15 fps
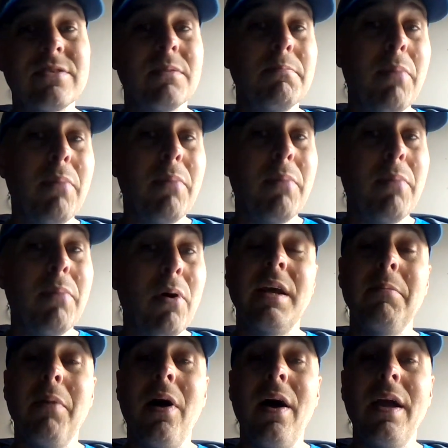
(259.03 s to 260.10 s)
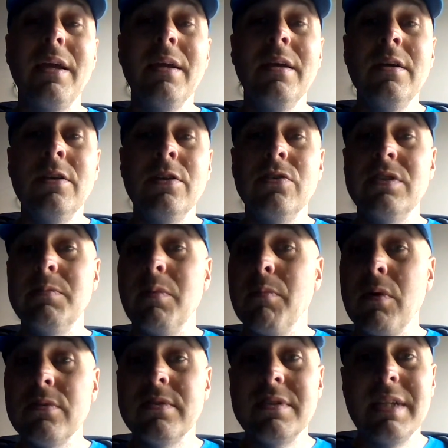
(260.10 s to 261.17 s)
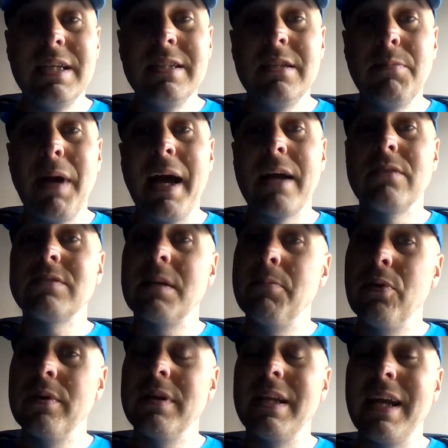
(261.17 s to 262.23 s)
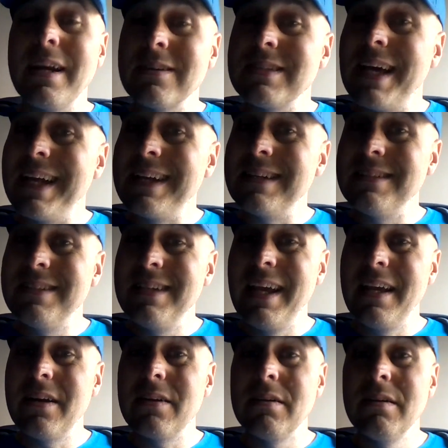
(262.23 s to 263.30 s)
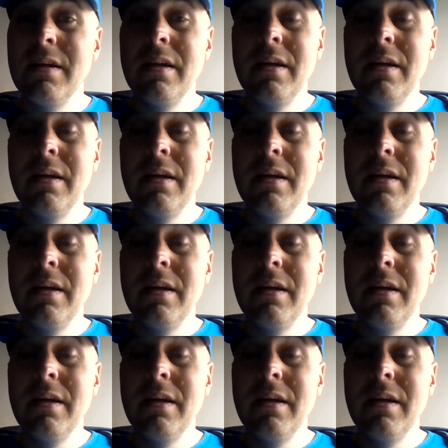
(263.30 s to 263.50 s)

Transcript: or bulks that I buy usually, but most tin tobaccos I put in an airtight container.